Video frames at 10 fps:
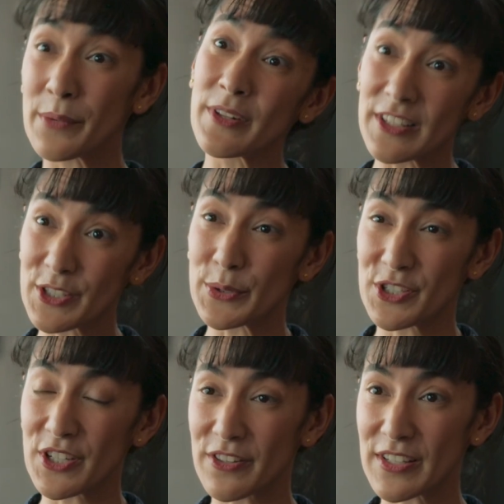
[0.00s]
similar to
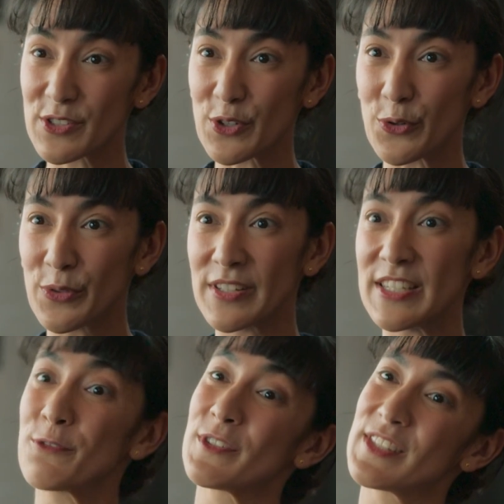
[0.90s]
each other, and so the
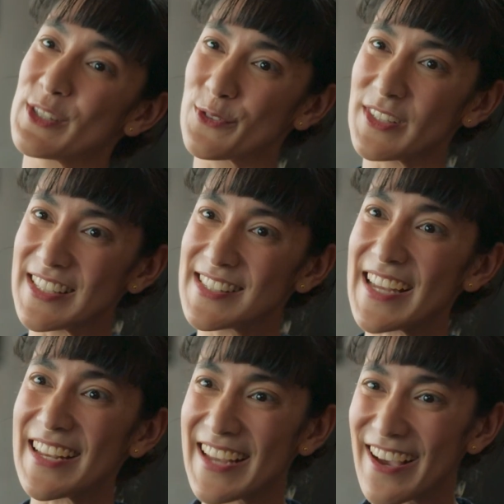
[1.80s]
differences really
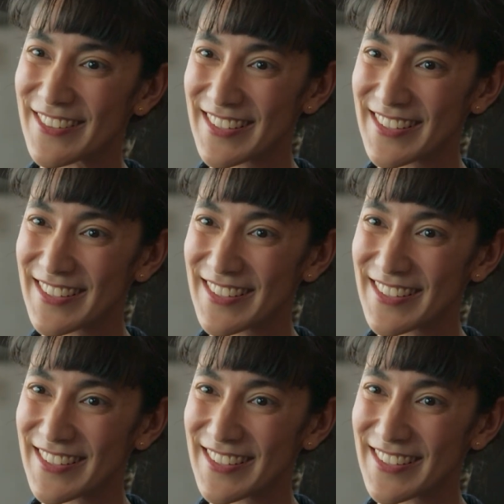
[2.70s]
stand out.